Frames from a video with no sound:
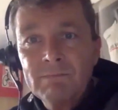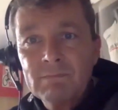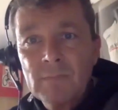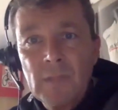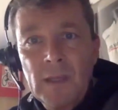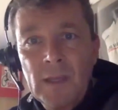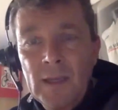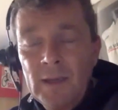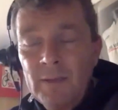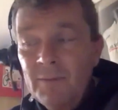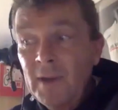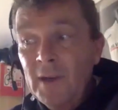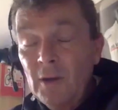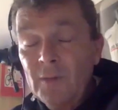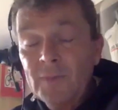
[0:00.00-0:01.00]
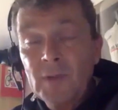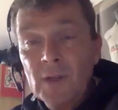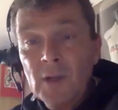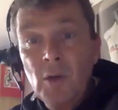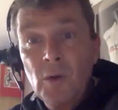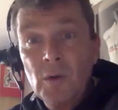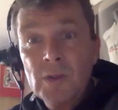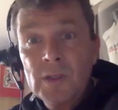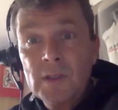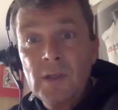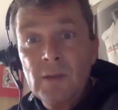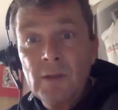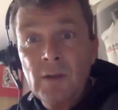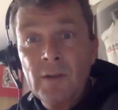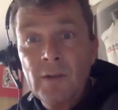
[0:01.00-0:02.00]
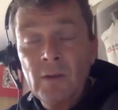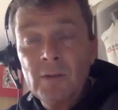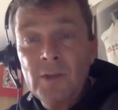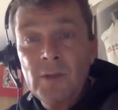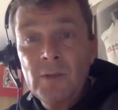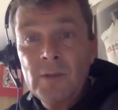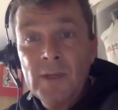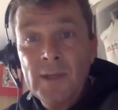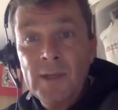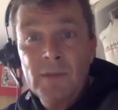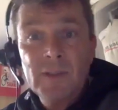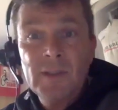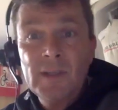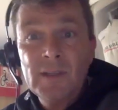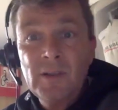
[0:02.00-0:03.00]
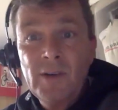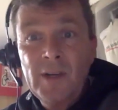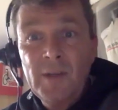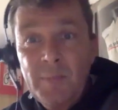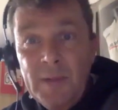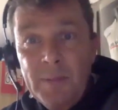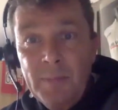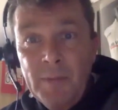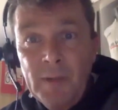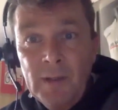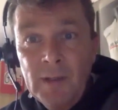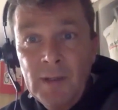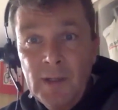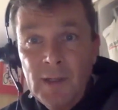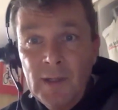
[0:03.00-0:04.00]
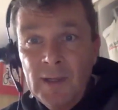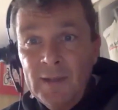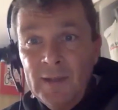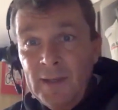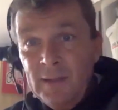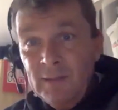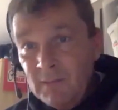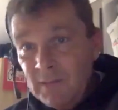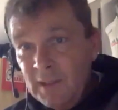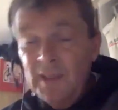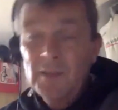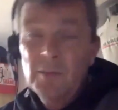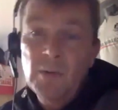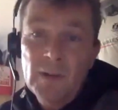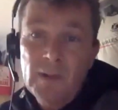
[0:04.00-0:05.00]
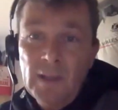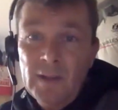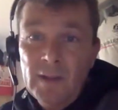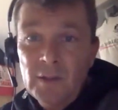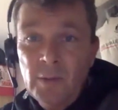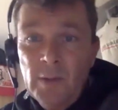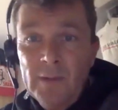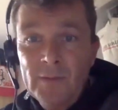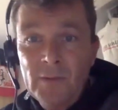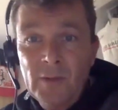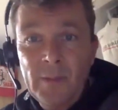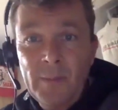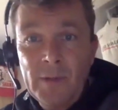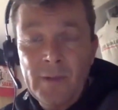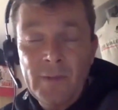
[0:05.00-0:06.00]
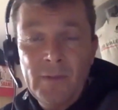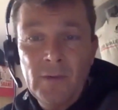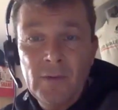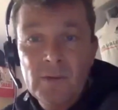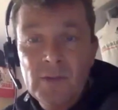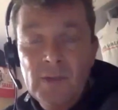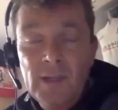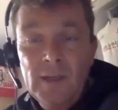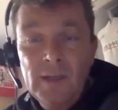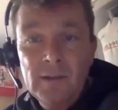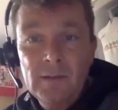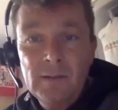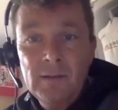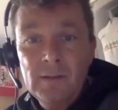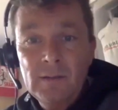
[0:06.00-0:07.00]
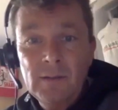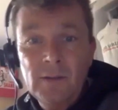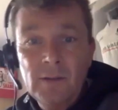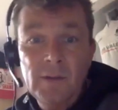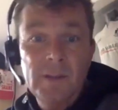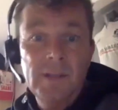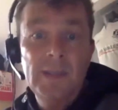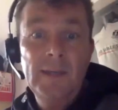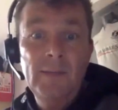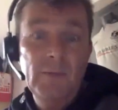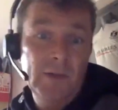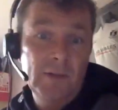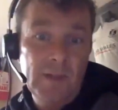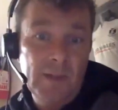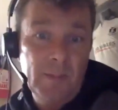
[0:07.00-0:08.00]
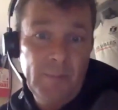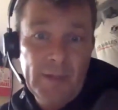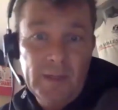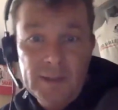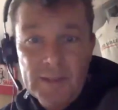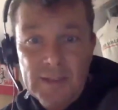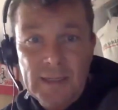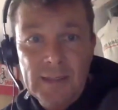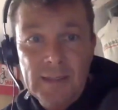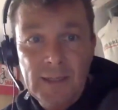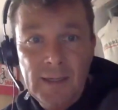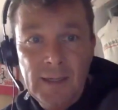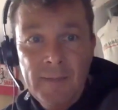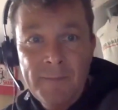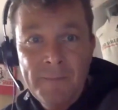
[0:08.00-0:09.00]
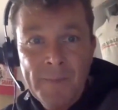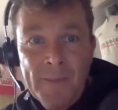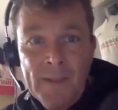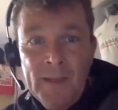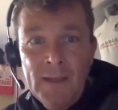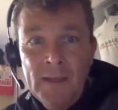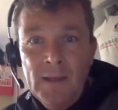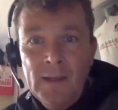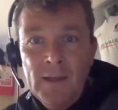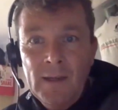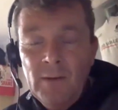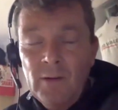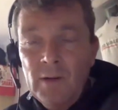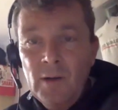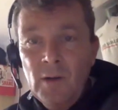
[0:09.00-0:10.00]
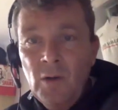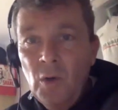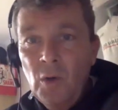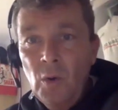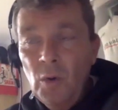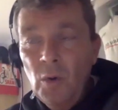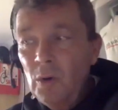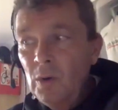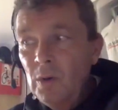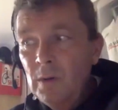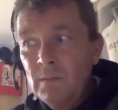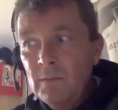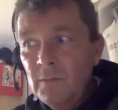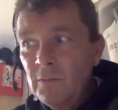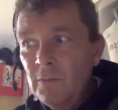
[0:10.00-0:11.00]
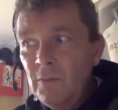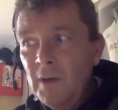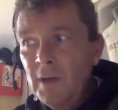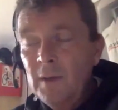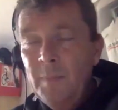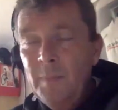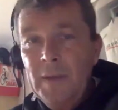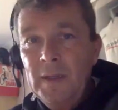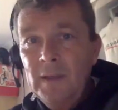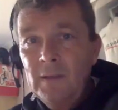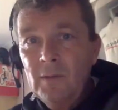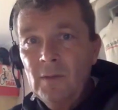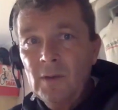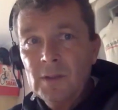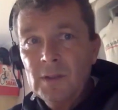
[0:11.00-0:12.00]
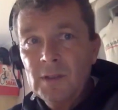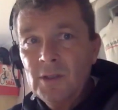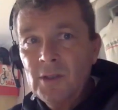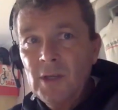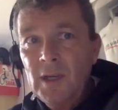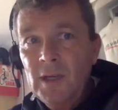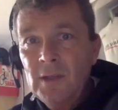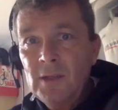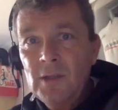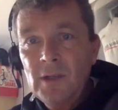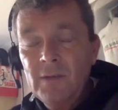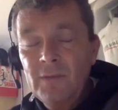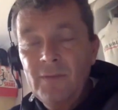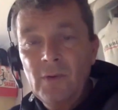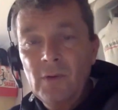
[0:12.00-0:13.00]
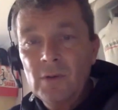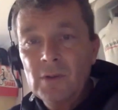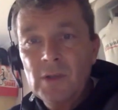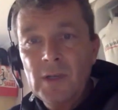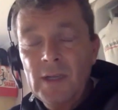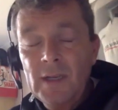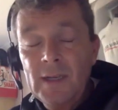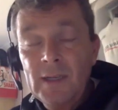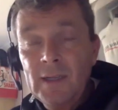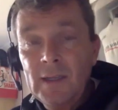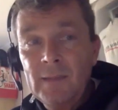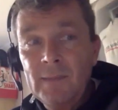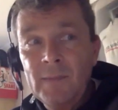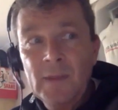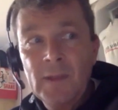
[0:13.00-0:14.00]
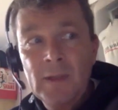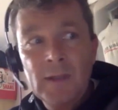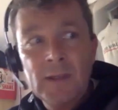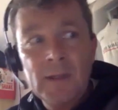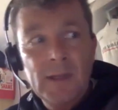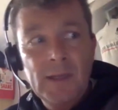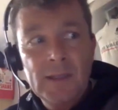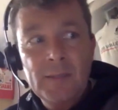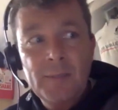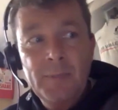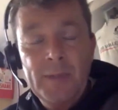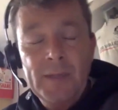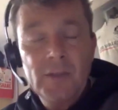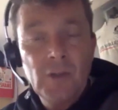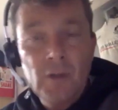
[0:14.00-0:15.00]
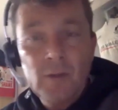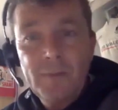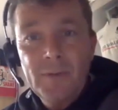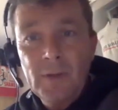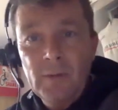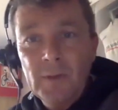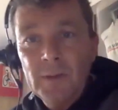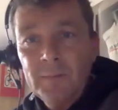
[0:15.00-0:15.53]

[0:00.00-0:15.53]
Very often coaches are out there on their own Tuesday night with 6 or 8 people, and then guess what? The other 12 turn up on a Thursday to do the team run so they can play on a Saturday. Our whole rugby ethos is changing, unfortunately, and it's a big job for the union.